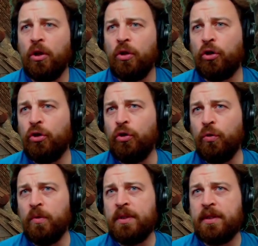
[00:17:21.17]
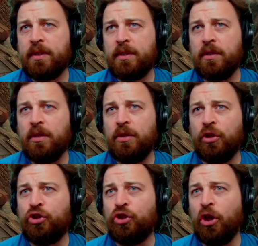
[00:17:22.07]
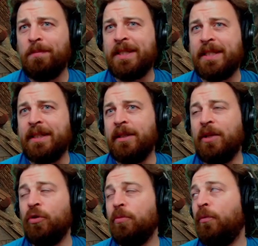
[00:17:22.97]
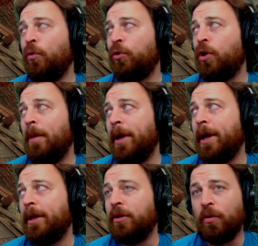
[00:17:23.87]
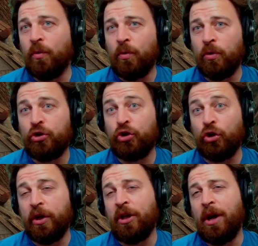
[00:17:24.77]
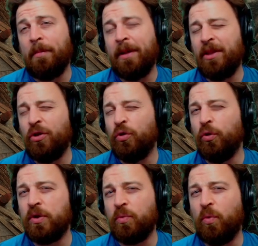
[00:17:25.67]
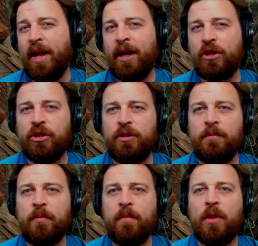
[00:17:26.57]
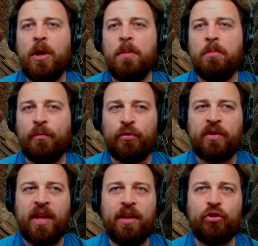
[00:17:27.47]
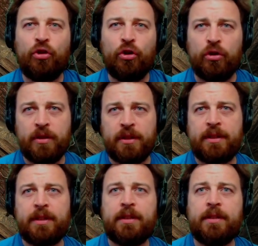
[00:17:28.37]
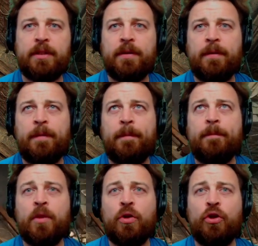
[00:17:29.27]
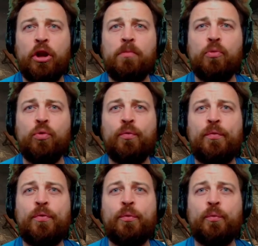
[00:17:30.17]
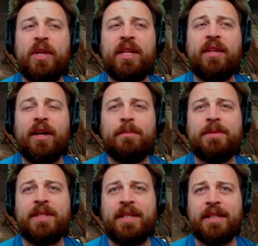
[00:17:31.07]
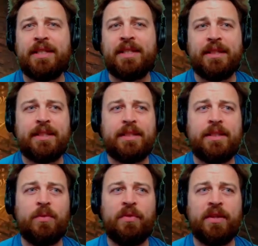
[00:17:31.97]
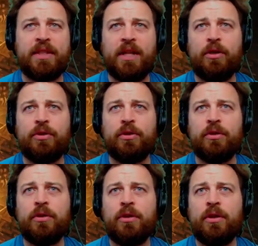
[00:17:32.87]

You could use the jump skill either before combat or during combat, then you lose one action. But for 10 turns, you're gonna move 3 times the distance with this character.